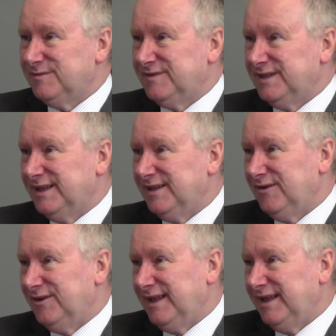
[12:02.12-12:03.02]
of the
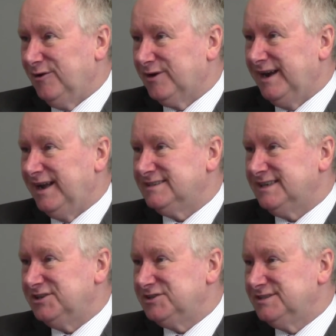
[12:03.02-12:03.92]

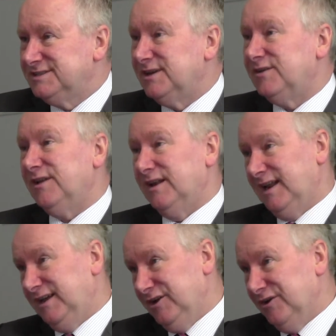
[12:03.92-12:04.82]
organisations
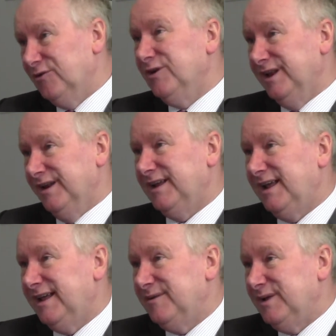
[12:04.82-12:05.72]
like your
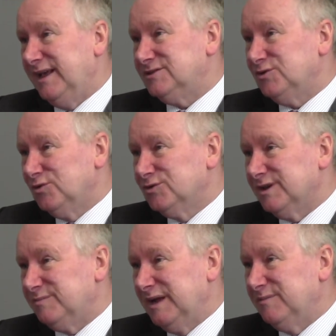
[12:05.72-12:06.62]
own, it's
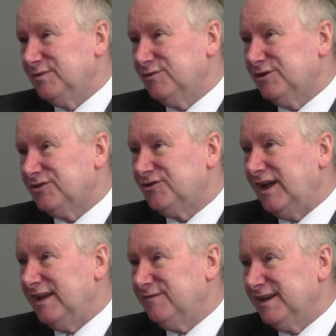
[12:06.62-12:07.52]
older people who are
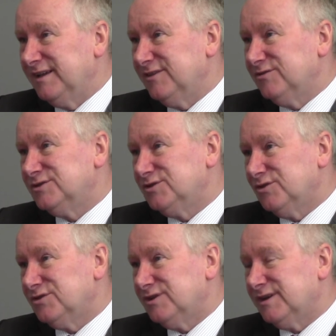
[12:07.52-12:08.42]
driving those
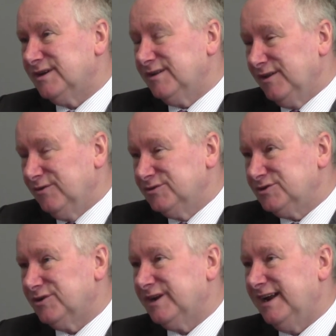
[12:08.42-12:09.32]
older those
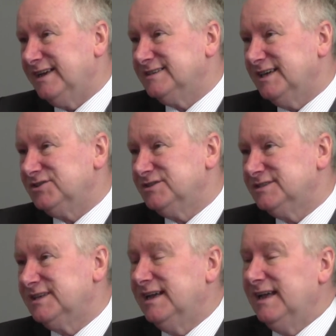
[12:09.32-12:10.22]

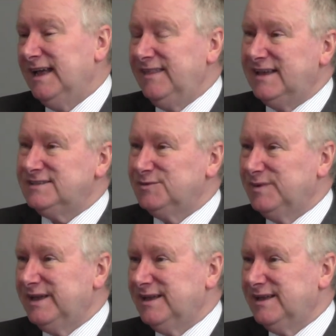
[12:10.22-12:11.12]
organisations, and that's the
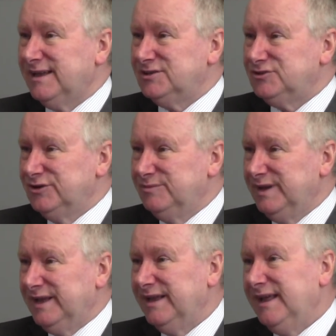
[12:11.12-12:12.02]
way it should
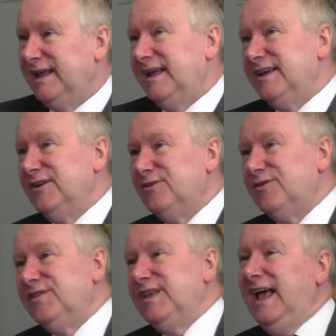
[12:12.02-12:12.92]
be. You
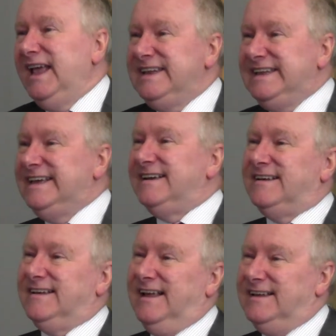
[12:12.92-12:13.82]
know, the
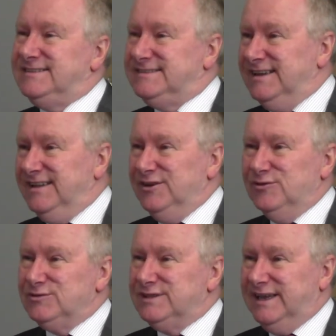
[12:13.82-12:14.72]
idea as in the
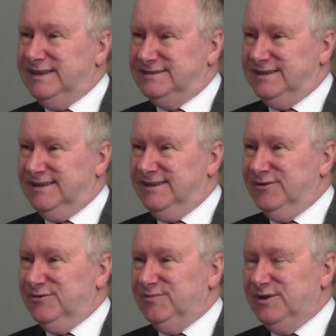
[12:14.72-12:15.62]
old days that, you
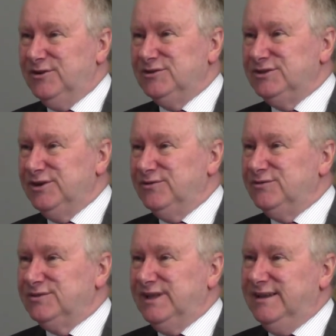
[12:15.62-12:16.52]
know, because you're
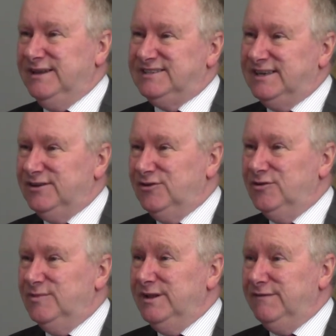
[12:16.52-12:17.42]
old then you sit at
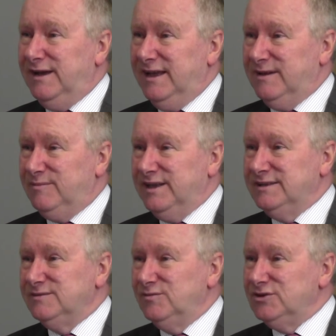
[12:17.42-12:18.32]
home at the
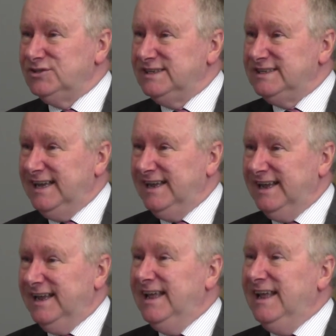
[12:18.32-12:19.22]
fireplace and watch the
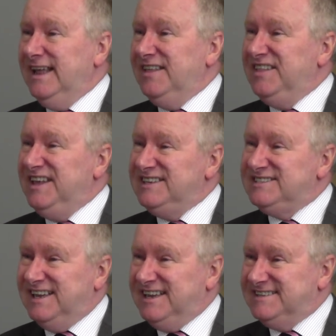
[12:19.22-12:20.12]
telly, these
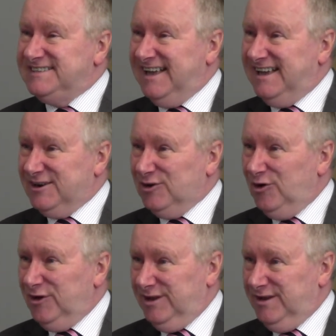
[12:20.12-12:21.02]
days are
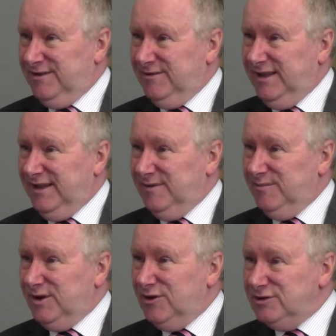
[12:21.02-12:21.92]
gone.
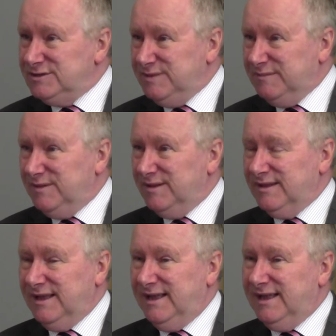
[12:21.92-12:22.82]
Because
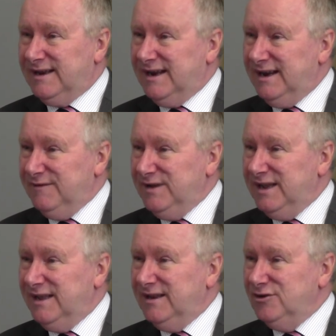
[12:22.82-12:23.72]
people are
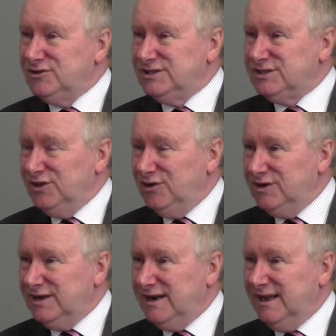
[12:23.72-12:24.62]
living not just
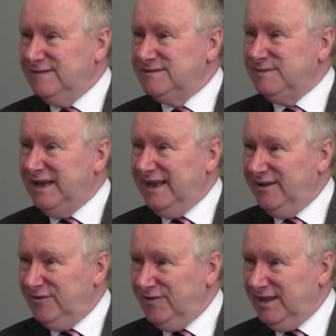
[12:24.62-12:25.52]
longer lives but
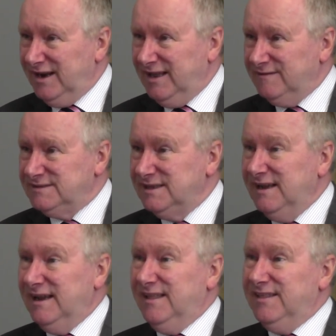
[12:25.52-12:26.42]
healthier lives,
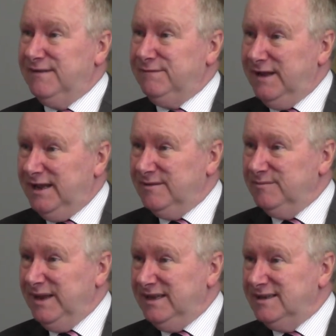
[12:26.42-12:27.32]
they're fit
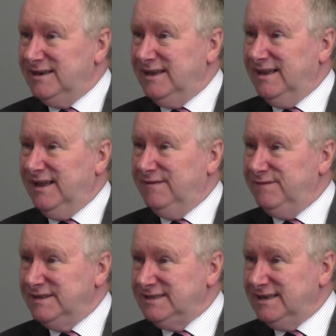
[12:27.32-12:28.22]
mentally and
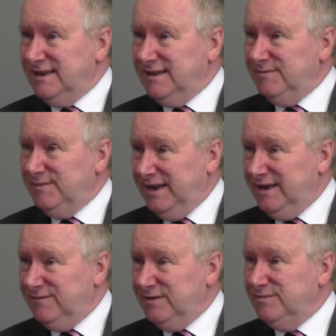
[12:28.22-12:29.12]
physically,
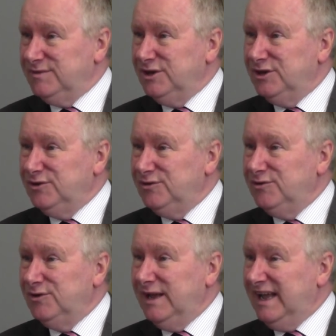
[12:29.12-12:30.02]
many of them, to
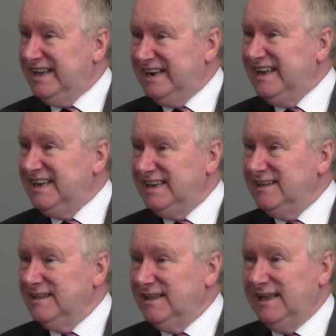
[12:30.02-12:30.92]
do a great
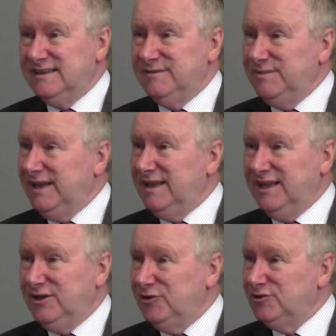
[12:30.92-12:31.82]
deal and to make a
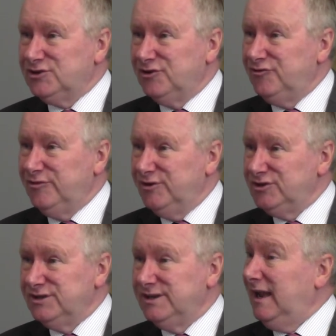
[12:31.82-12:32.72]
huge
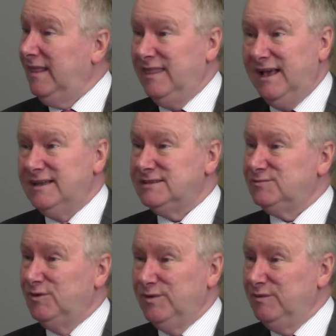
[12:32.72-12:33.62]
contribution, and
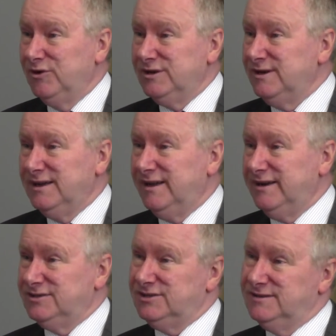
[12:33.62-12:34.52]
that's what we want to
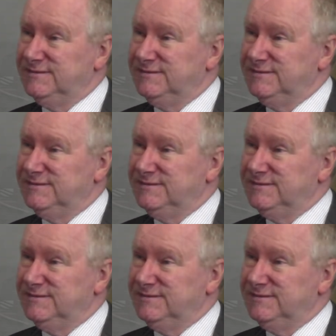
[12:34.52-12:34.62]
encourage.